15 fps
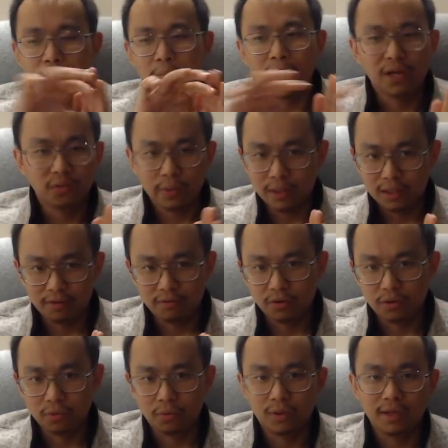By the way, I love all
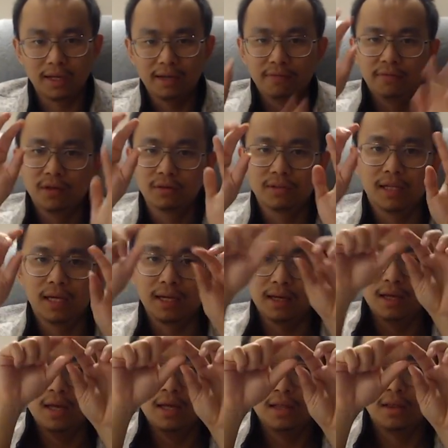your work. It feels like
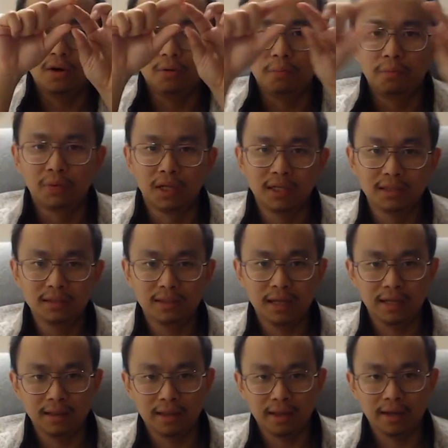they're blunt
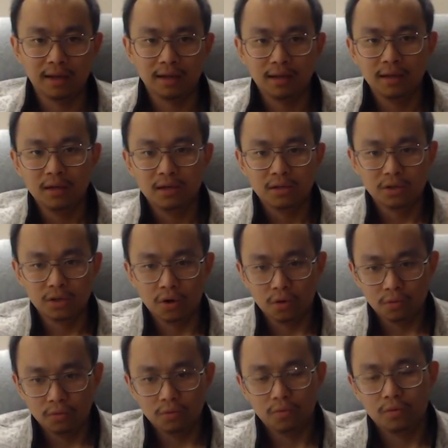and they know